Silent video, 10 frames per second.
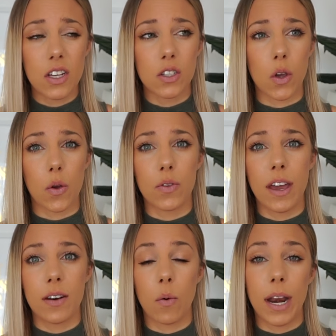So
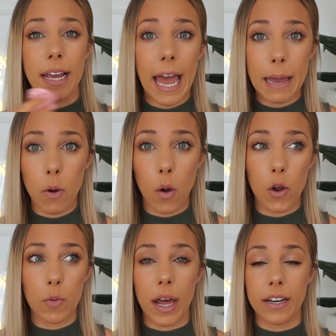then when I came
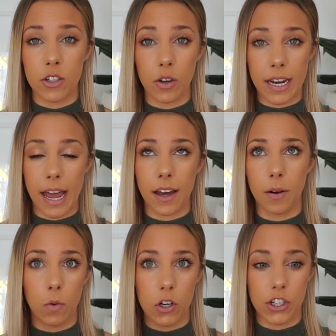home and took it
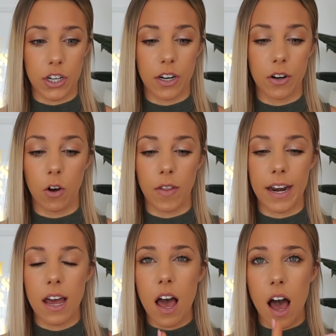out and washed it and all that,